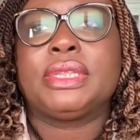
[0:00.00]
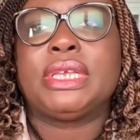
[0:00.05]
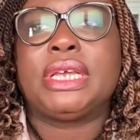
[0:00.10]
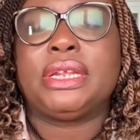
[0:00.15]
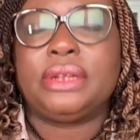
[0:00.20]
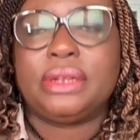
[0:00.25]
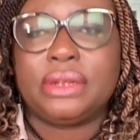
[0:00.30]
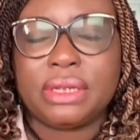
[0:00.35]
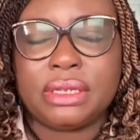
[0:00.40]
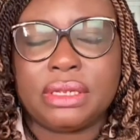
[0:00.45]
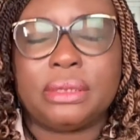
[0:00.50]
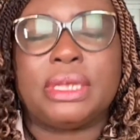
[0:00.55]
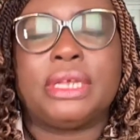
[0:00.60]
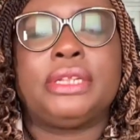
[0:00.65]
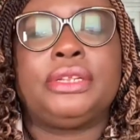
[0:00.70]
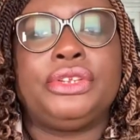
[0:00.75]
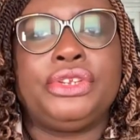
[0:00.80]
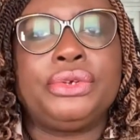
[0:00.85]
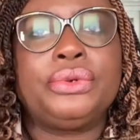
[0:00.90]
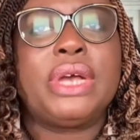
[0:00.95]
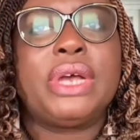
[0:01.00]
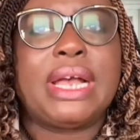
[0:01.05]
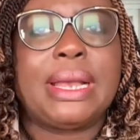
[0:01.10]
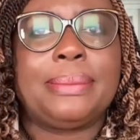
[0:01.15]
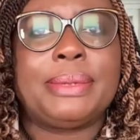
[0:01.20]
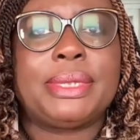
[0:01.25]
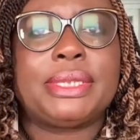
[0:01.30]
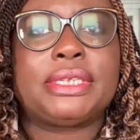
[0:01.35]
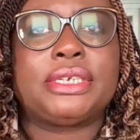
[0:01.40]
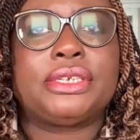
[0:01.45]
And a new
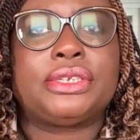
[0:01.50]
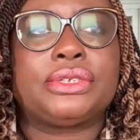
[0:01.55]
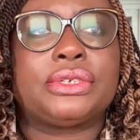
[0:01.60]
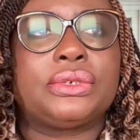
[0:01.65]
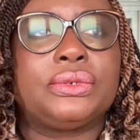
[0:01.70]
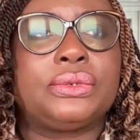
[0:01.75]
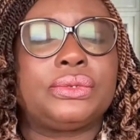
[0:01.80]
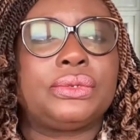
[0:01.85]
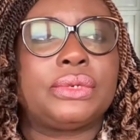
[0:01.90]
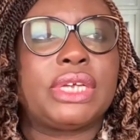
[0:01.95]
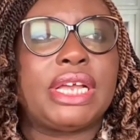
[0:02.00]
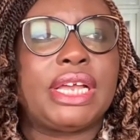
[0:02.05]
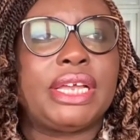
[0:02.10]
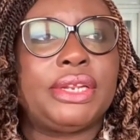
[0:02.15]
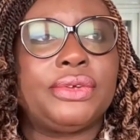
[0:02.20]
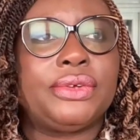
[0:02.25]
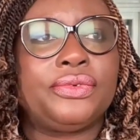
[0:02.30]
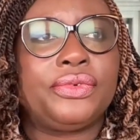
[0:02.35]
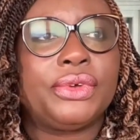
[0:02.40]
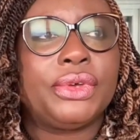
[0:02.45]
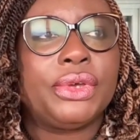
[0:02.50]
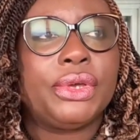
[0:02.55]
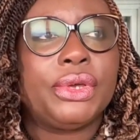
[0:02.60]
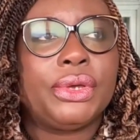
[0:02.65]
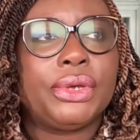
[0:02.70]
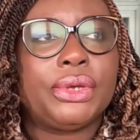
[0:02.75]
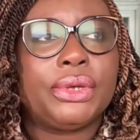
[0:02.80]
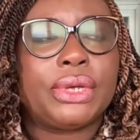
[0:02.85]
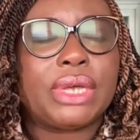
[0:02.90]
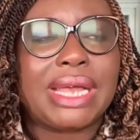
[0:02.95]
habit is to kind of
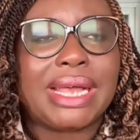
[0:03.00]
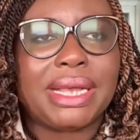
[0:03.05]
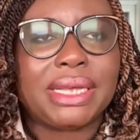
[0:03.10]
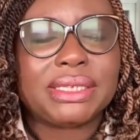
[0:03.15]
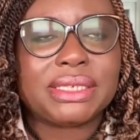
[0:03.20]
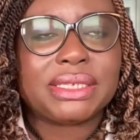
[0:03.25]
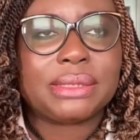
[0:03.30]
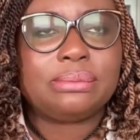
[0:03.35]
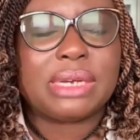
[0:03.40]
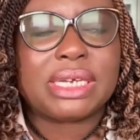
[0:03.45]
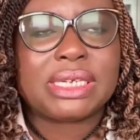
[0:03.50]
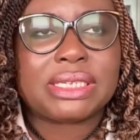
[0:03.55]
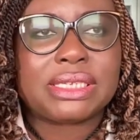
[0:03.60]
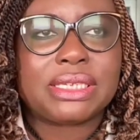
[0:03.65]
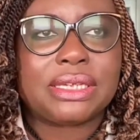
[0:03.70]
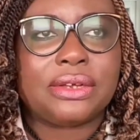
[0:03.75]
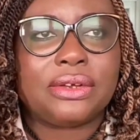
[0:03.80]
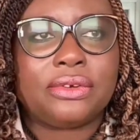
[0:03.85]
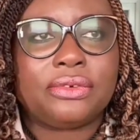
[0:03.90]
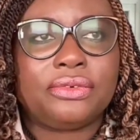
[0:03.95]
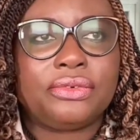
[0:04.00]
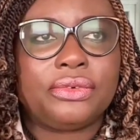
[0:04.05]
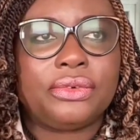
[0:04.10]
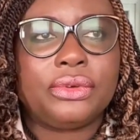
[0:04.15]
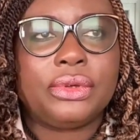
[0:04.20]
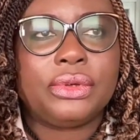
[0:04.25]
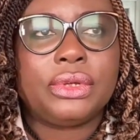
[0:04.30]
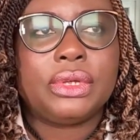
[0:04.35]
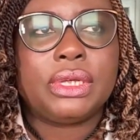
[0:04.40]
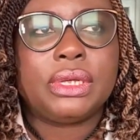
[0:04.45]
ask myself,
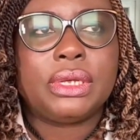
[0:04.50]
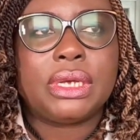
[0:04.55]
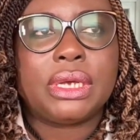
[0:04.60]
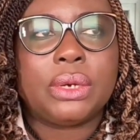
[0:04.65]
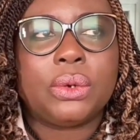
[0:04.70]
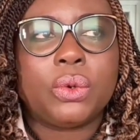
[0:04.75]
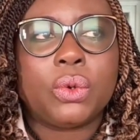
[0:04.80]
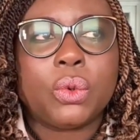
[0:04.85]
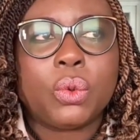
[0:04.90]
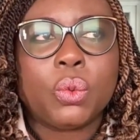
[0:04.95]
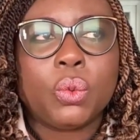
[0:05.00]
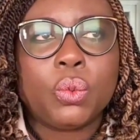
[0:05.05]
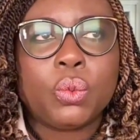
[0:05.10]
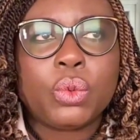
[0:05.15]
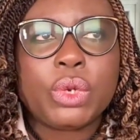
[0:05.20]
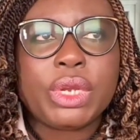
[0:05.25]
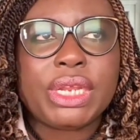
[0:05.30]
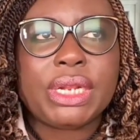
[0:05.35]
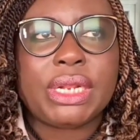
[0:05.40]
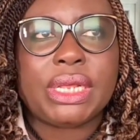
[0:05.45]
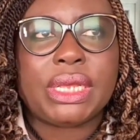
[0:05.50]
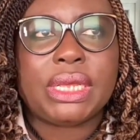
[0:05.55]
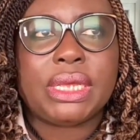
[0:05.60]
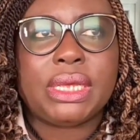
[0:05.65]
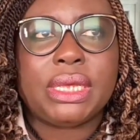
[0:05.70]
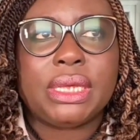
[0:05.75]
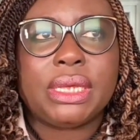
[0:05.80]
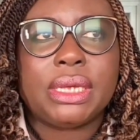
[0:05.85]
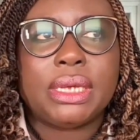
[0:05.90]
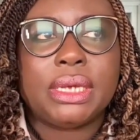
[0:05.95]

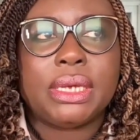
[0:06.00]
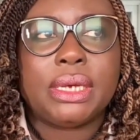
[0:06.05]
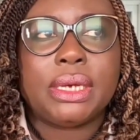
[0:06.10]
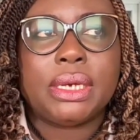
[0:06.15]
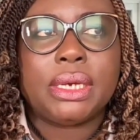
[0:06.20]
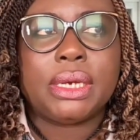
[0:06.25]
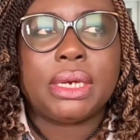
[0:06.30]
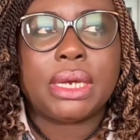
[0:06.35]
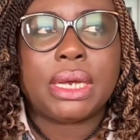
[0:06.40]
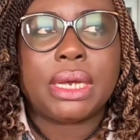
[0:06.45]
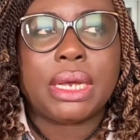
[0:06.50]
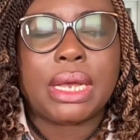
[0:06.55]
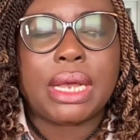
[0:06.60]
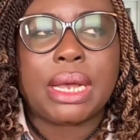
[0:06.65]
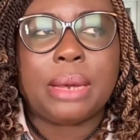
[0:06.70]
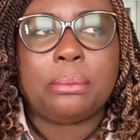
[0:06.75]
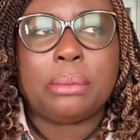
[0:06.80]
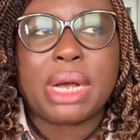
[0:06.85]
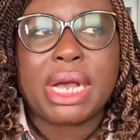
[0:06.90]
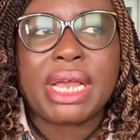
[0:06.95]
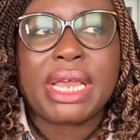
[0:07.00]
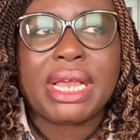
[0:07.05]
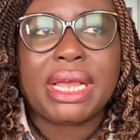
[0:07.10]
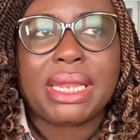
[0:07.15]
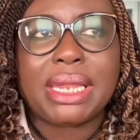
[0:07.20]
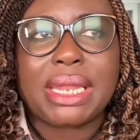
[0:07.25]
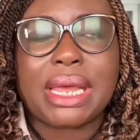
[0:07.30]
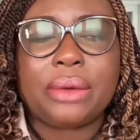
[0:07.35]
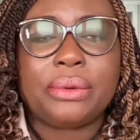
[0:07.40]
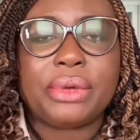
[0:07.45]
really, am I
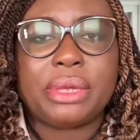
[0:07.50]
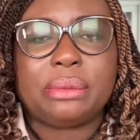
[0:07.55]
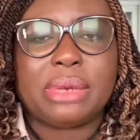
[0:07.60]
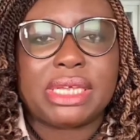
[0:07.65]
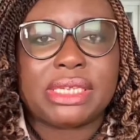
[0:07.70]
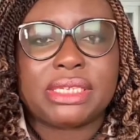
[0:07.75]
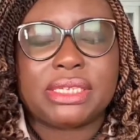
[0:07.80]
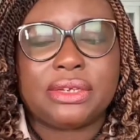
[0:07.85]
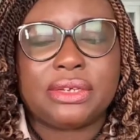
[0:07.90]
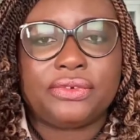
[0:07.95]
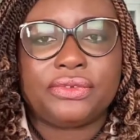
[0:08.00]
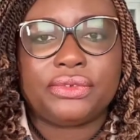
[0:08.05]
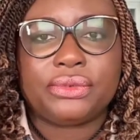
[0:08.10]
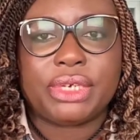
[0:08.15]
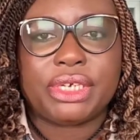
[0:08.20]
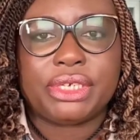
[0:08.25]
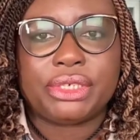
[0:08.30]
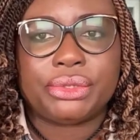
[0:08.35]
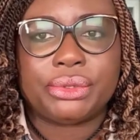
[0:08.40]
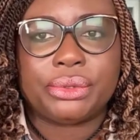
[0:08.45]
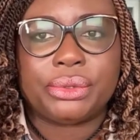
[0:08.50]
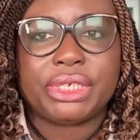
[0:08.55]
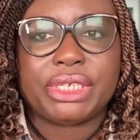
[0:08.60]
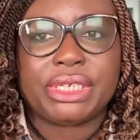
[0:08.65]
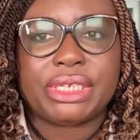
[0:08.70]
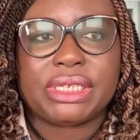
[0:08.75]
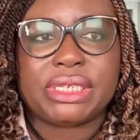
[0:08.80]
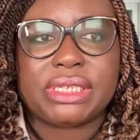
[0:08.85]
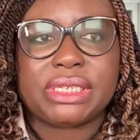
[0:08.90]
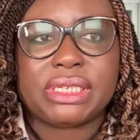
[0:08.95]
allowing myself to enjoy
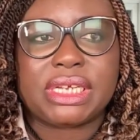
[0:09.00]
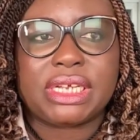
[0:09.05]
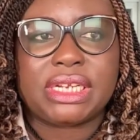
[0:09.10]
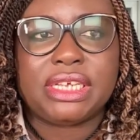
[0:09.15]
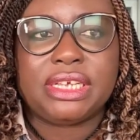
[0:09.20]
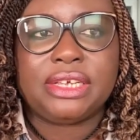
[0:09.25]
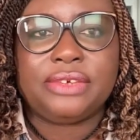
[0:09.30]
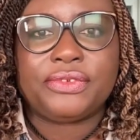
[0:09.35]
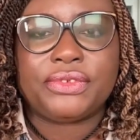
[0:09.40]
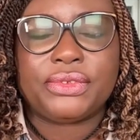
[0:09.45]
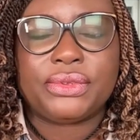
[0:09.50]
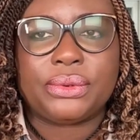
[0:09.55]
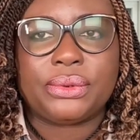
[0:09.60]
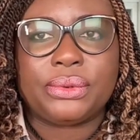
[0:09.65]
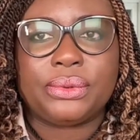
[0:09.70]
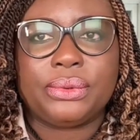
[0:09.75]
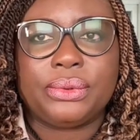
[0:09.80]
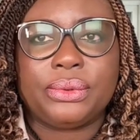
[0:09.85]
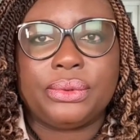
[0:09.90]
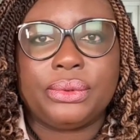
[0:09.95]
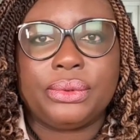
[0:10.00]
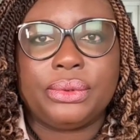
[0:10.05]
this? And if so,